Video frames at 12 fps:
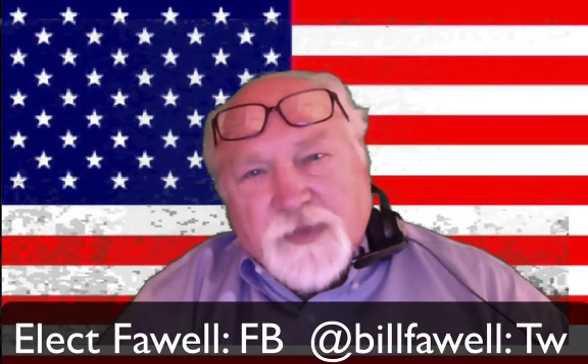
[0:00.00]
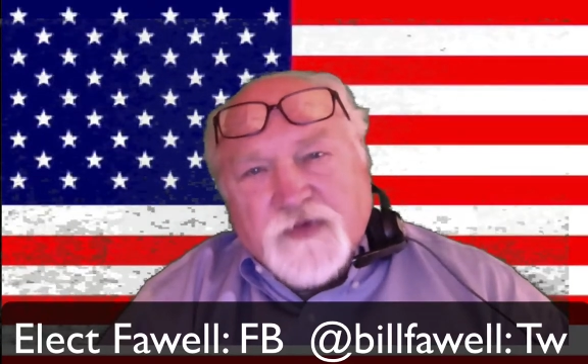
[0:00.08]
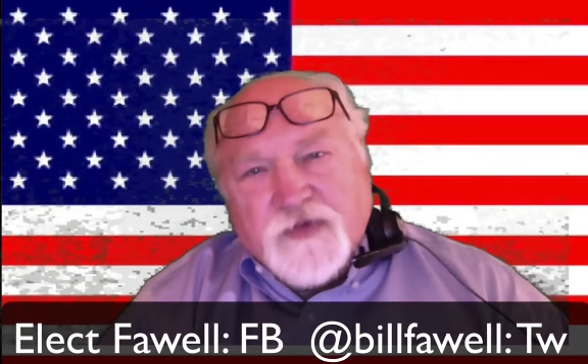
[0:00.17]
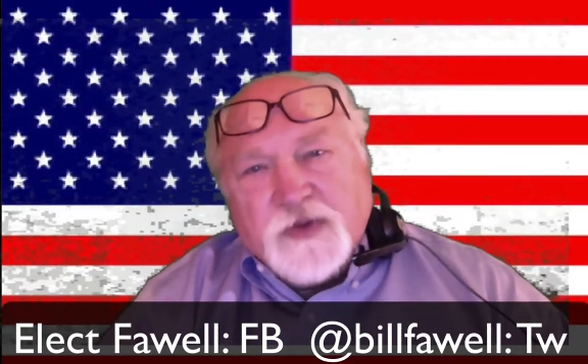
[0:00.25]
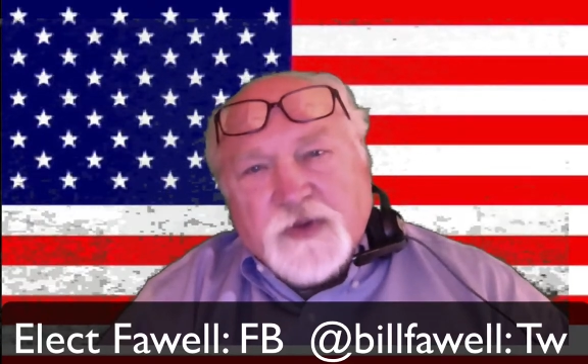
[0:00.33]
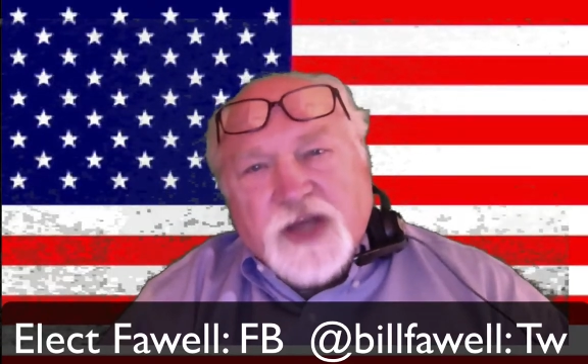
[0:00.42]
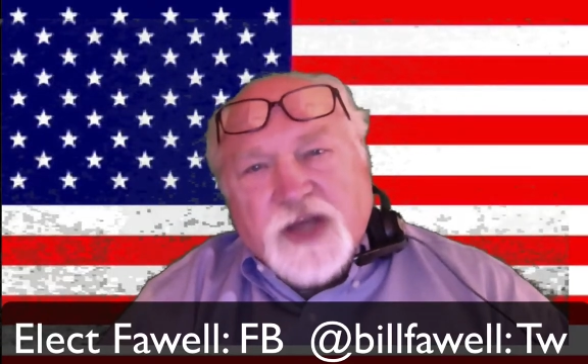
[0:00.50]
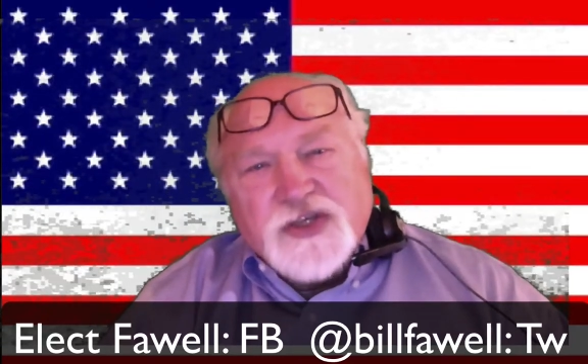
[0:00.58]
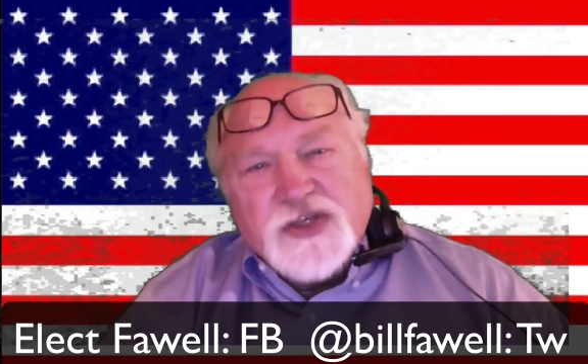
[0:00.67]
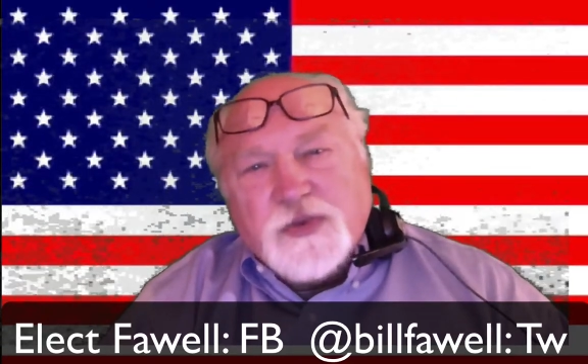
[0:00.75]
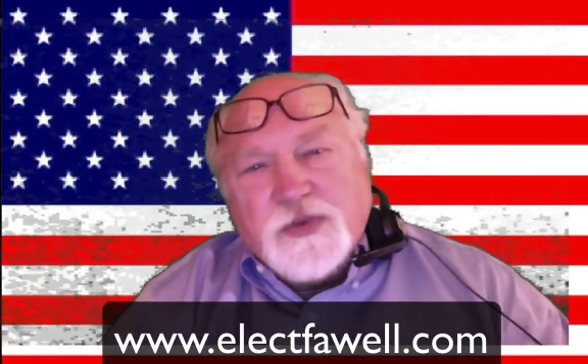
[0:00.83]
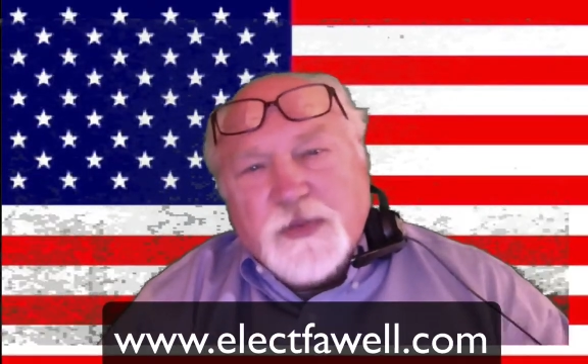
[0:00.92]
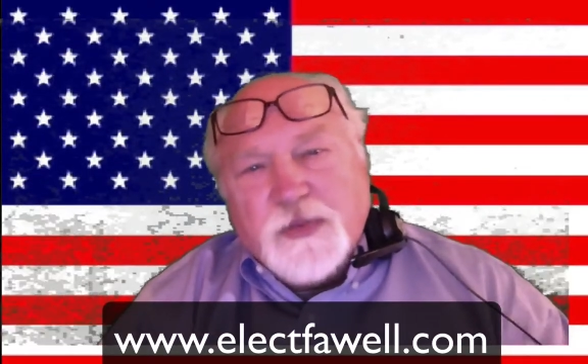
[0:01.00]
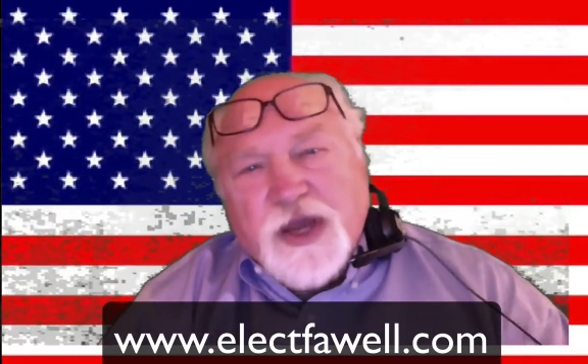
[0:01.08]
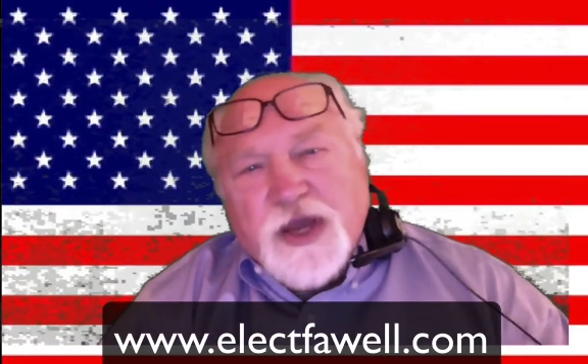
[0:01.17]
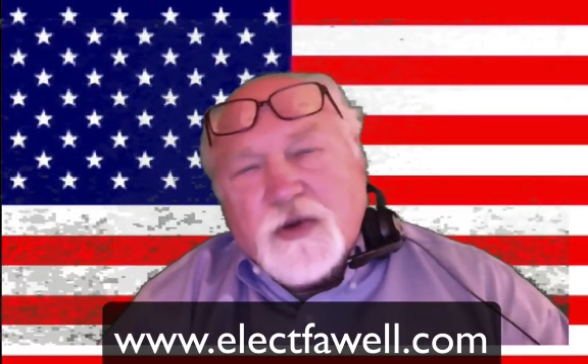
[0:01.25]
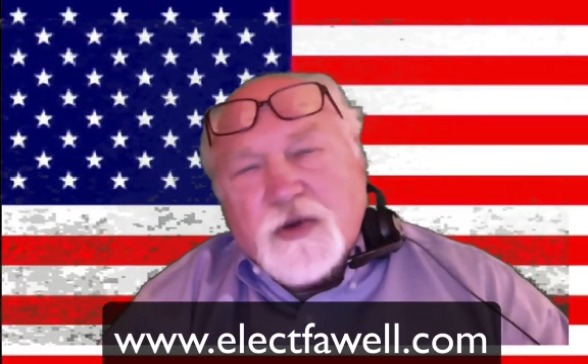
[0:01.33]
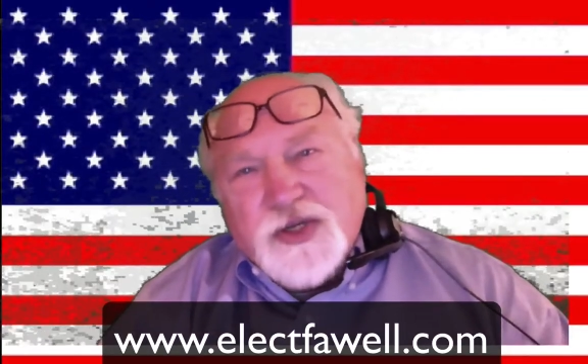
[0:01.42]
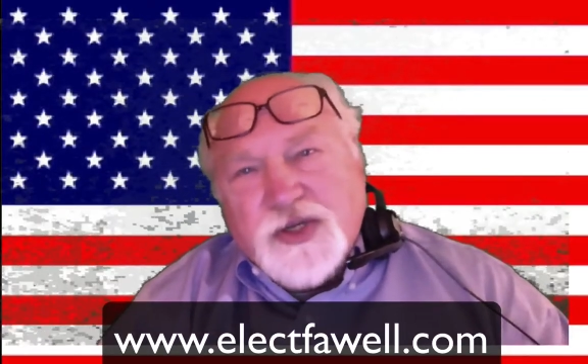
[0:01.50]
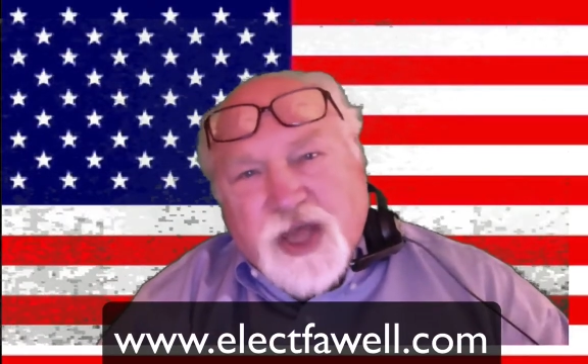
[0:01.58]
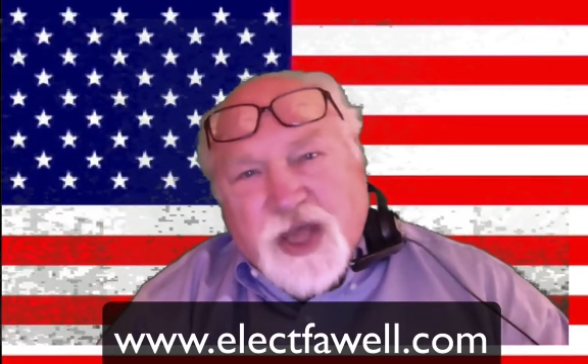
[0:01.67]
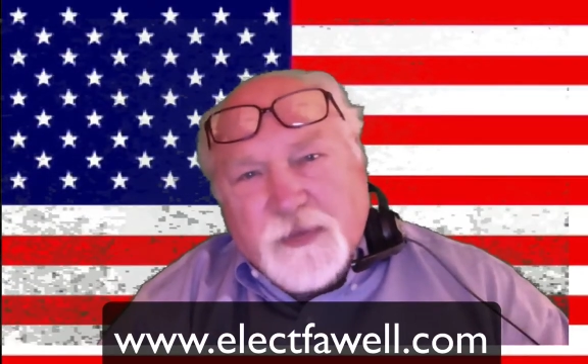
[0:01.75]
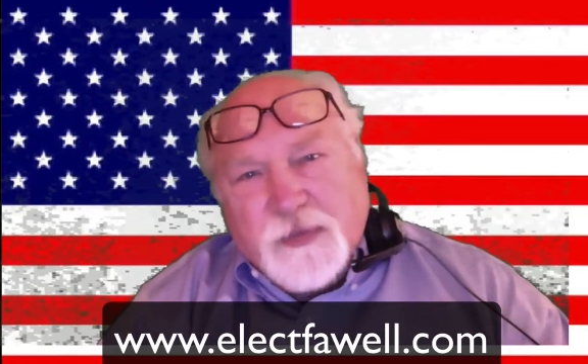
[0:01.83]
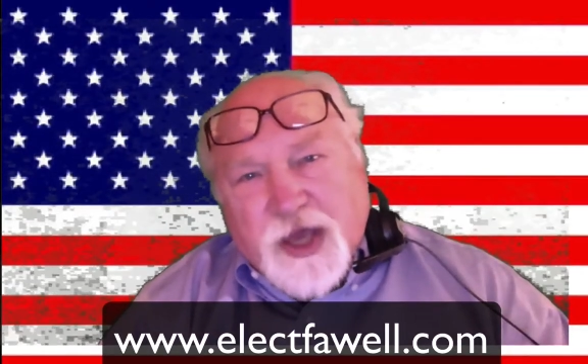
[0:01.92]
If you would like to support my outreach
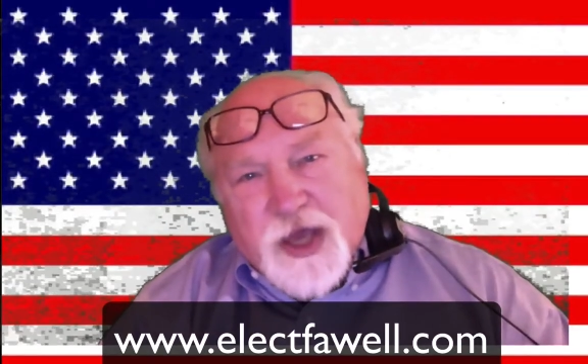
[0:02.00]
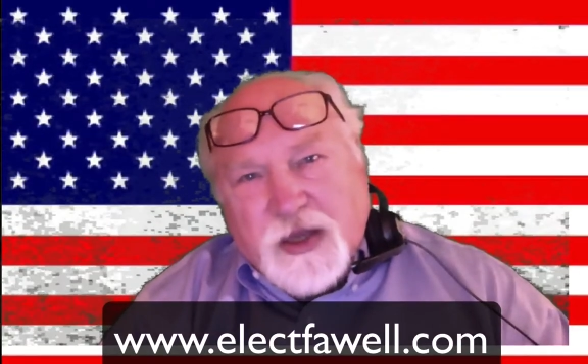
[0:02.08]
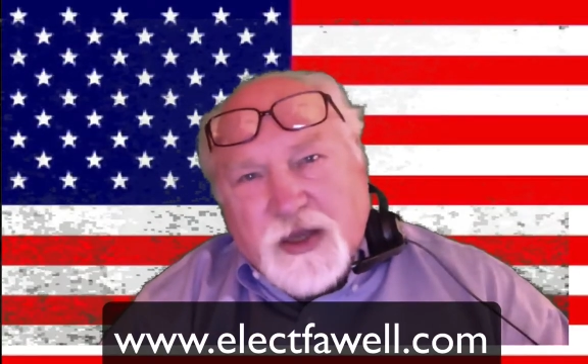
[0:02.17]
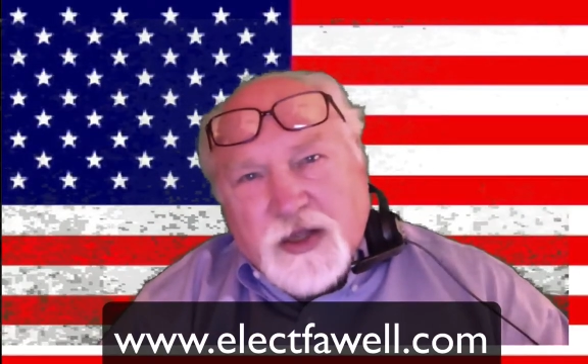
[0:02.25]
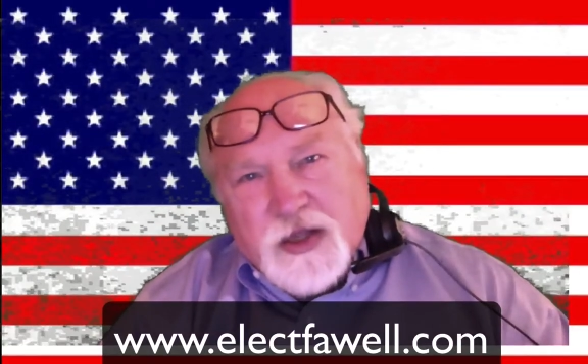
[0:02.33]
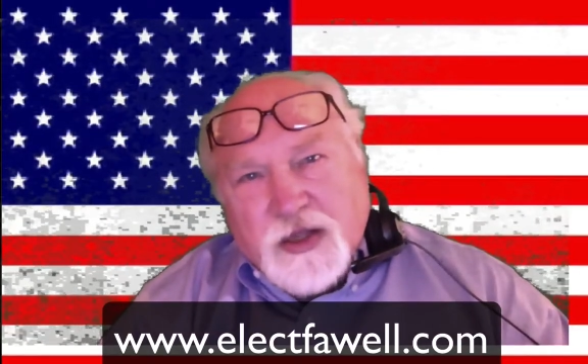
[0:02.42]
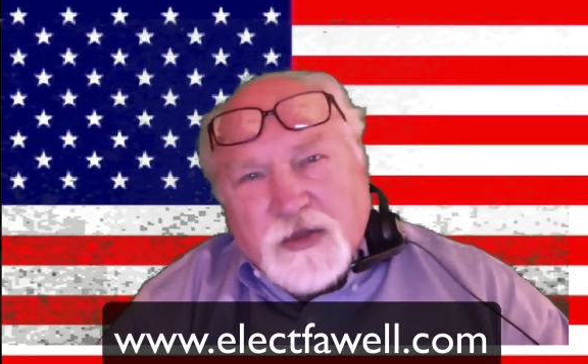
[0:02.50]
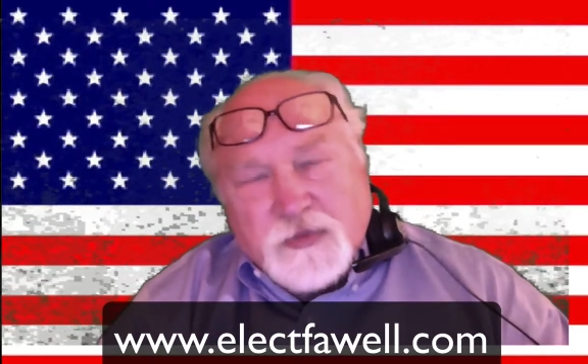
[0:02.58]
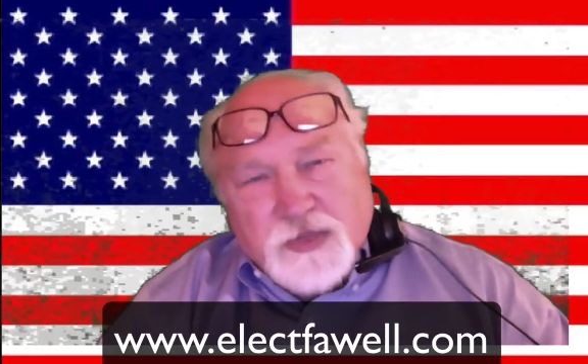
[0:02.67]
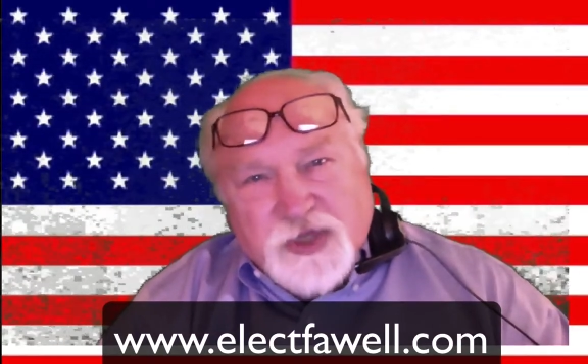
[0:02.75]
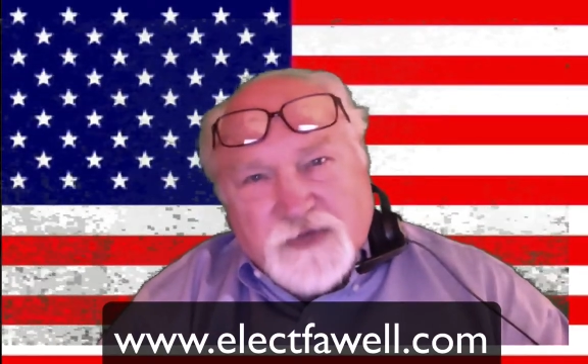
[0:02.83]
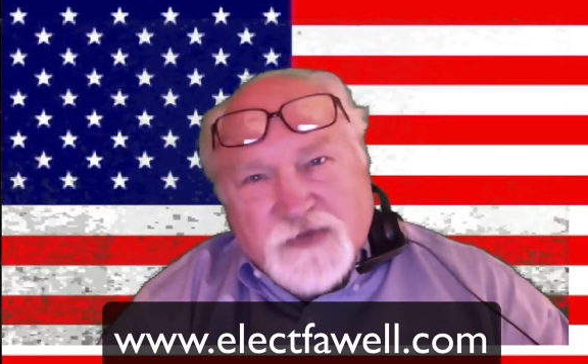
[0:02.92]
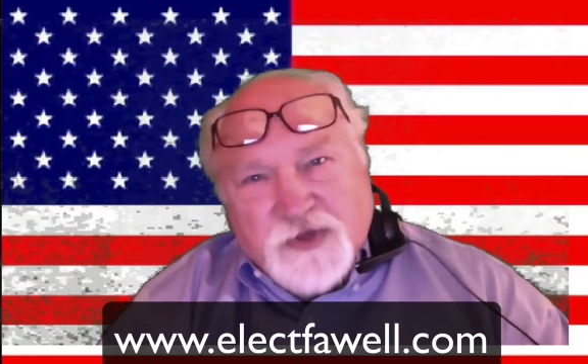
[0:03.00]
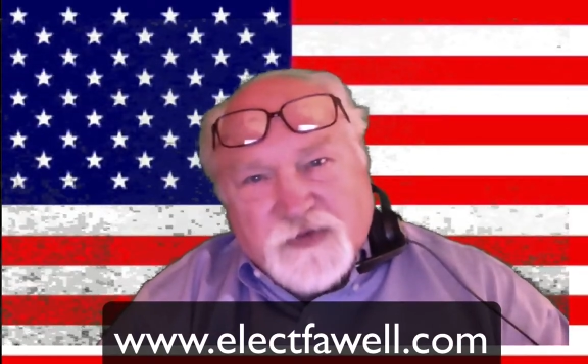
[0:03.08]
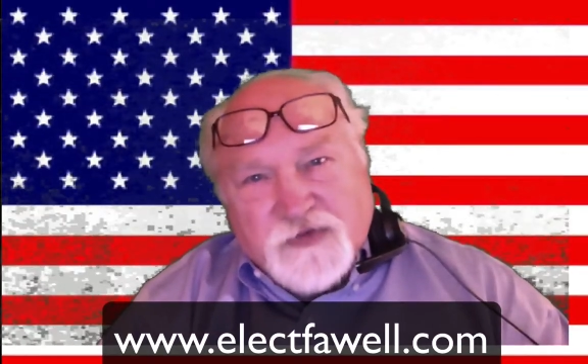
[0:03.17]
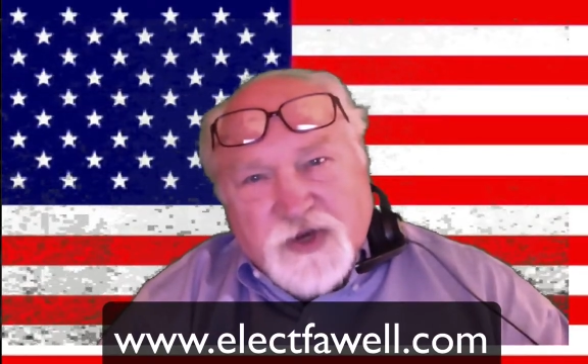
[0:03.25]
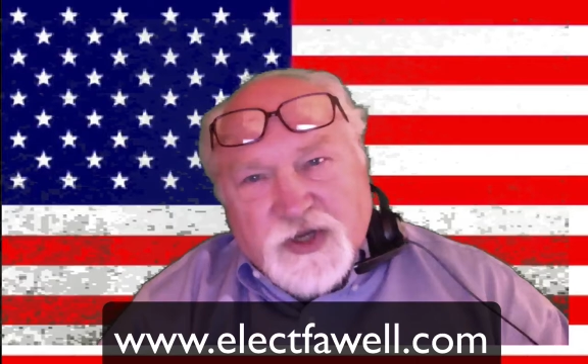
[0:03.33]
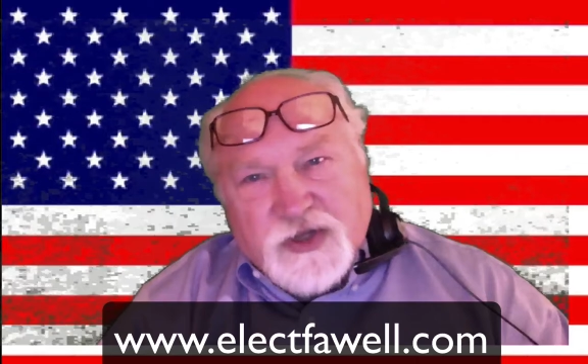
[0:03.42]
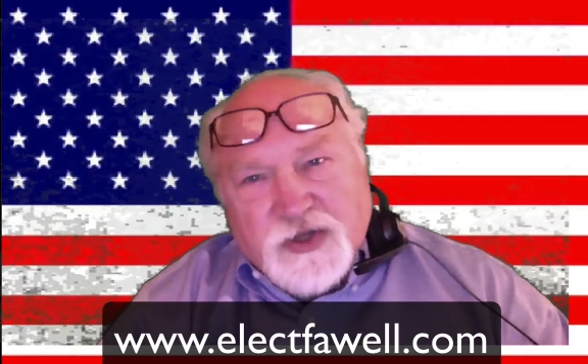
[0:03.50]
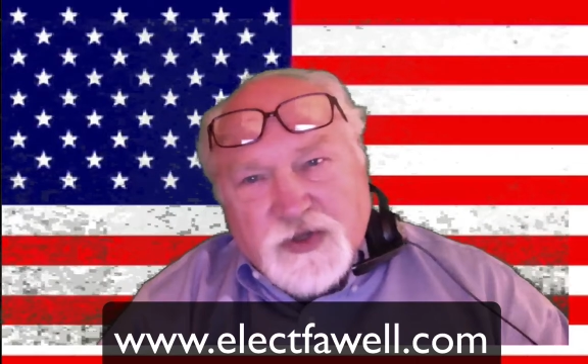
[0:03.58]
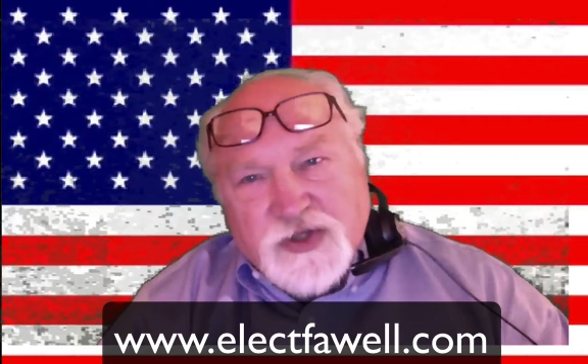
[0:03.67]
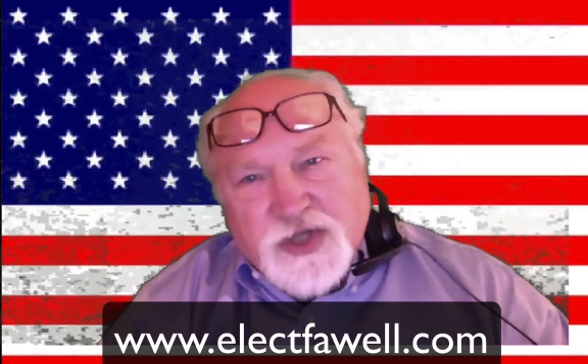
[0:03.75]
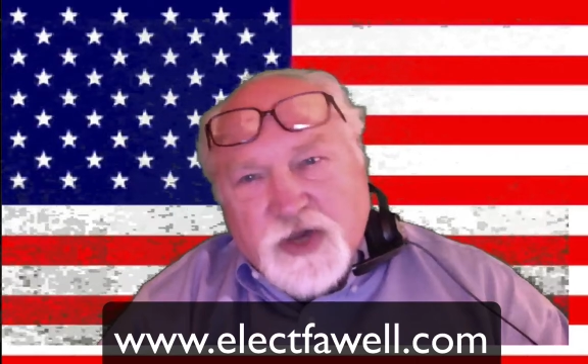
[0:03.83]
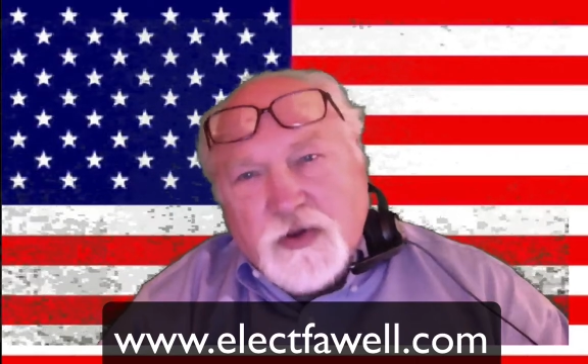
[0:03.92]
campaign, please feel free to do
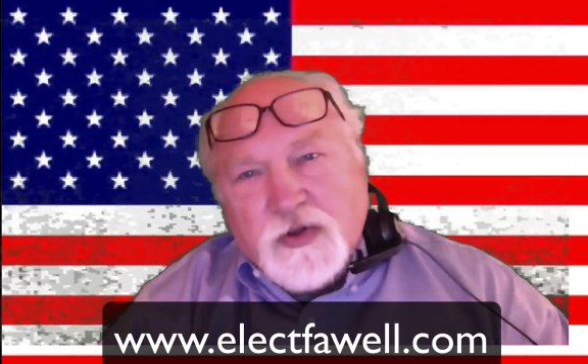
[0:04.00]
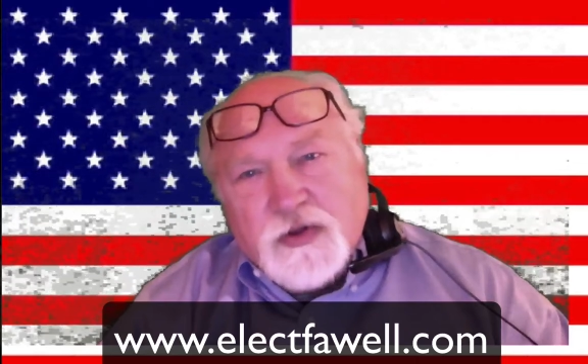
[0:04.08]
so.